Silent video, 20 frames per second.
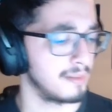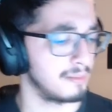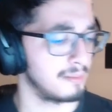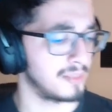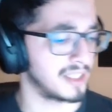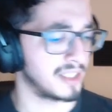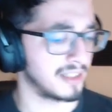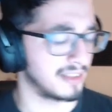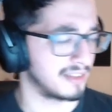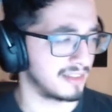
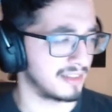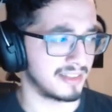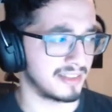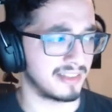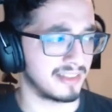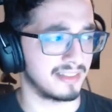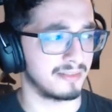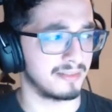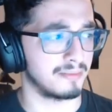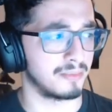because
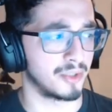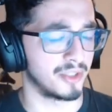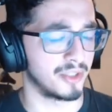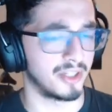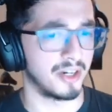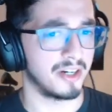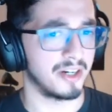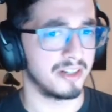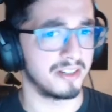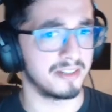it's really
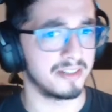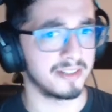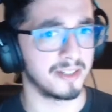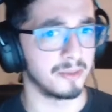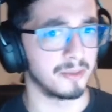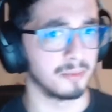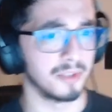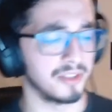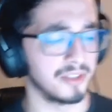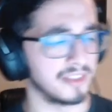hard to
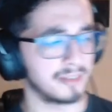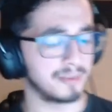go really